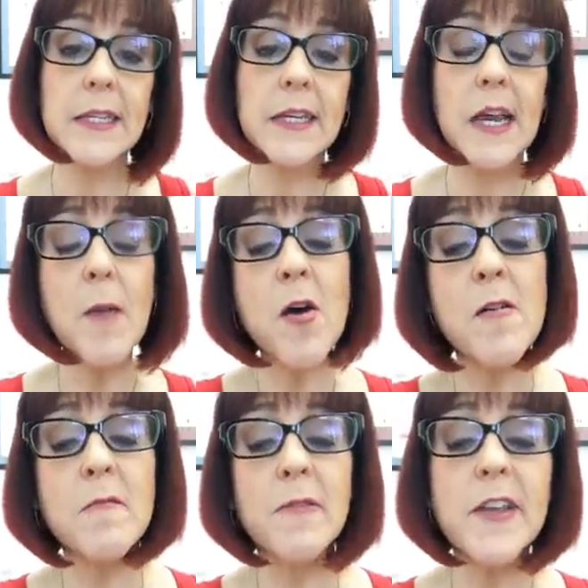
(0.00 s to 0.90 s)
Come
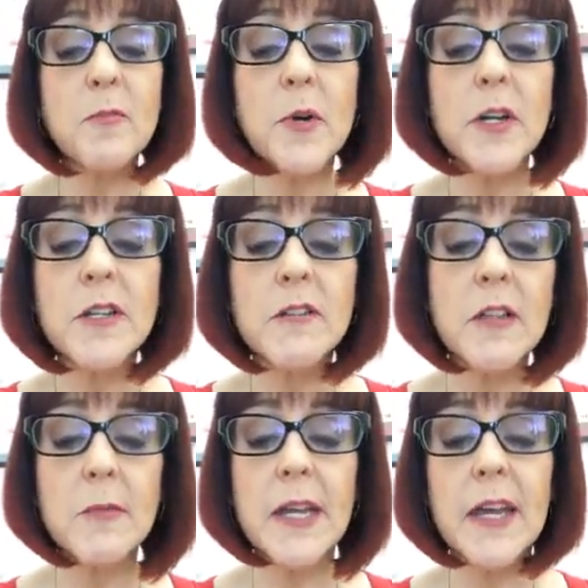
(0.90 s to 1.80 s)
on, Facebook, don't
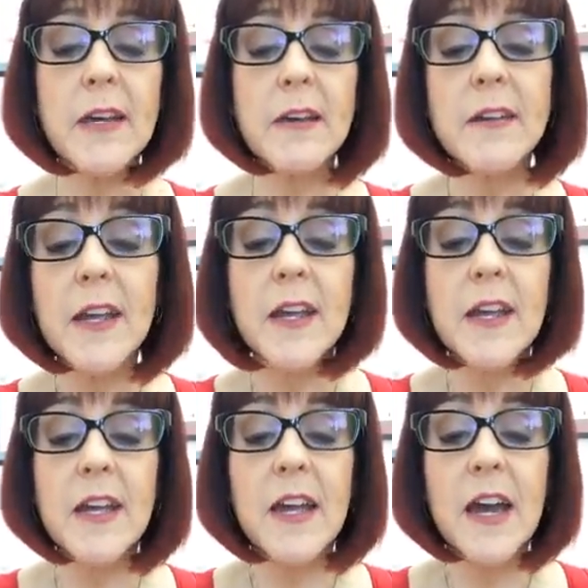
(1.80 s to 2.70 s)
let me down.
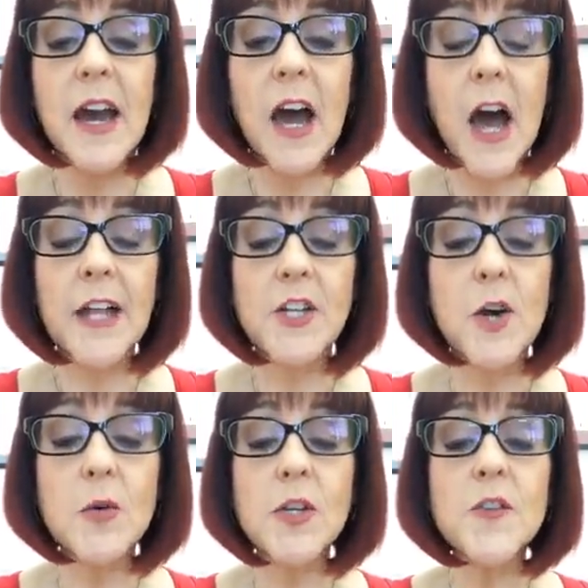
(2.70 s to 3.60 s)
I
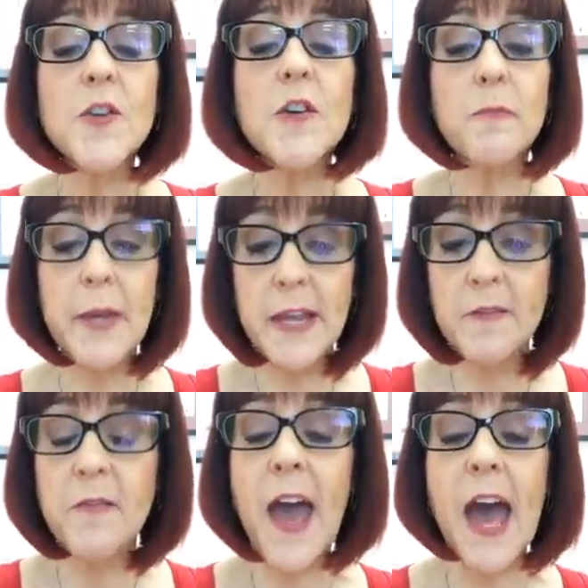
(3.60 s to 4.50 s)
don't deserve being
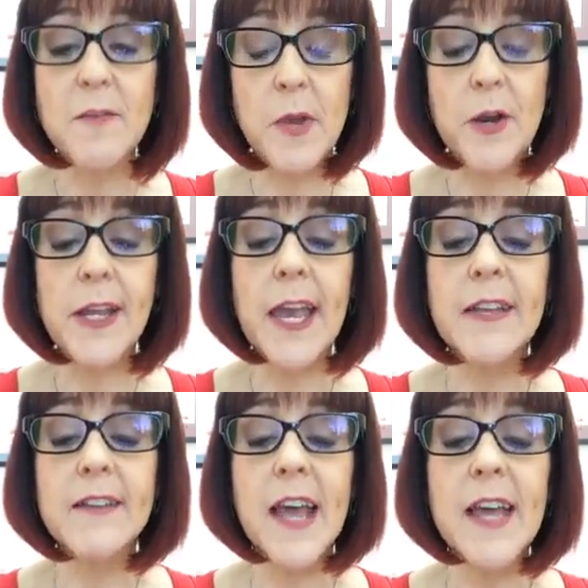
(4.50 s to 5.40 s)
fat, Mary Kay
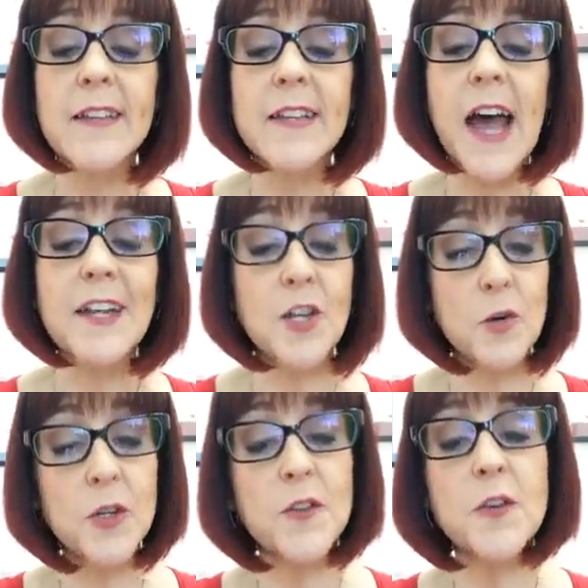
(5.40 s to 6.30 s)
says. I
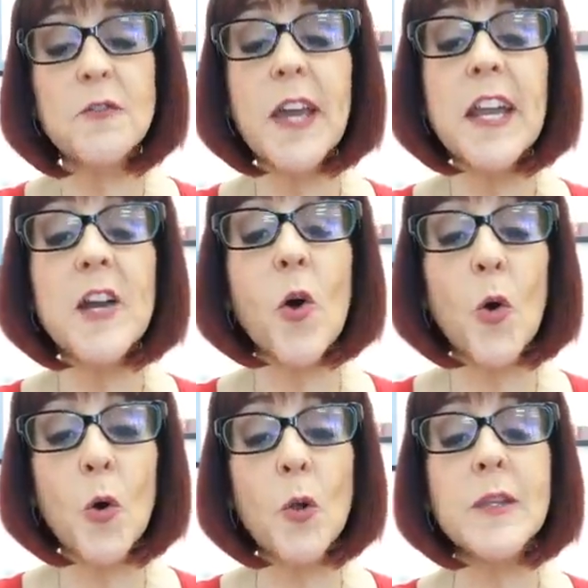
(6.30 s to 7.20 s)
don't deserve getting
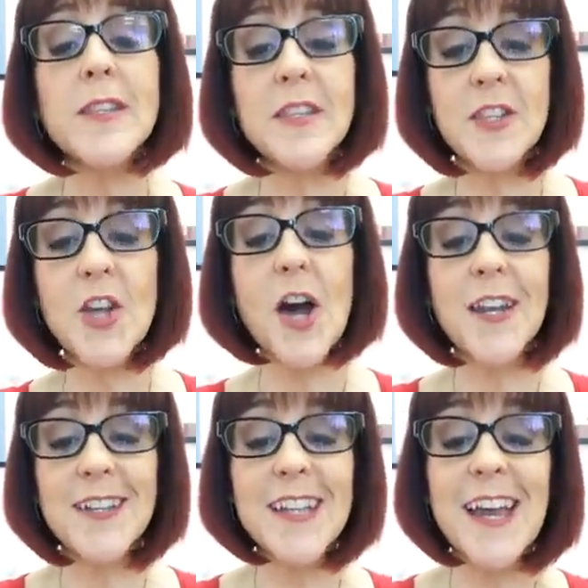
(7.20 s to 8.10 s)
old,
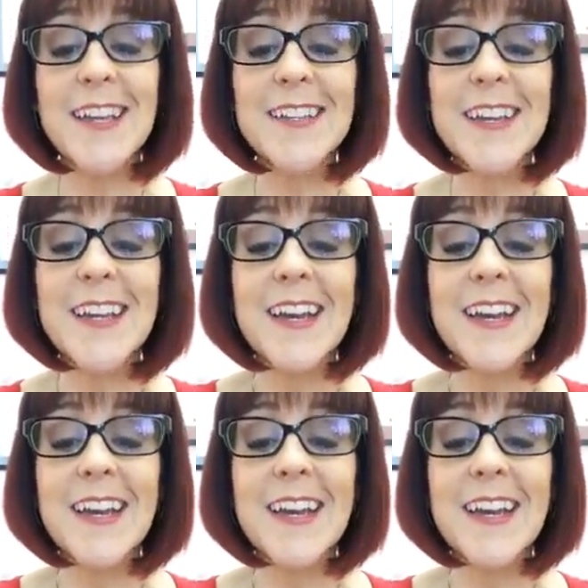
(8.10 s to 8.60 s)
Donna says.